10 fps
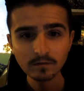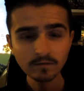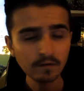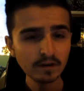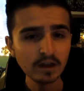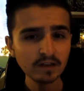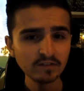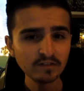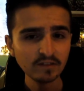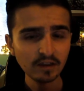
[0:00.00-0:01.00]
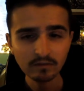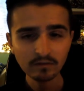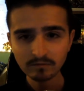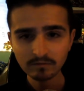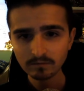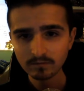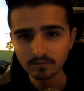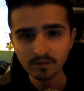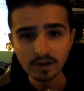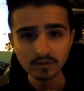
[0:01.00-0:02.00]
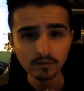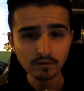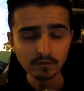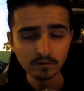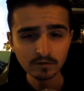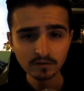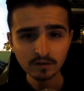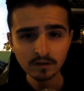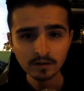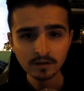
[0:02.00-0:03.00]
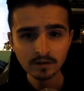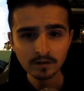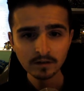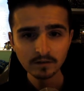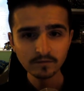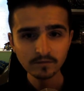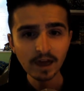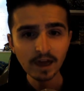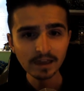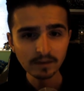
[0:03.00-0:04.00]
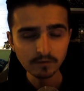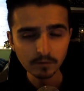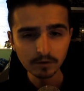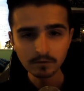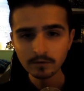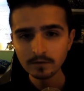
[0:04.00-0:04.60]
very nice and fresh for Christmas. Fly, if you will.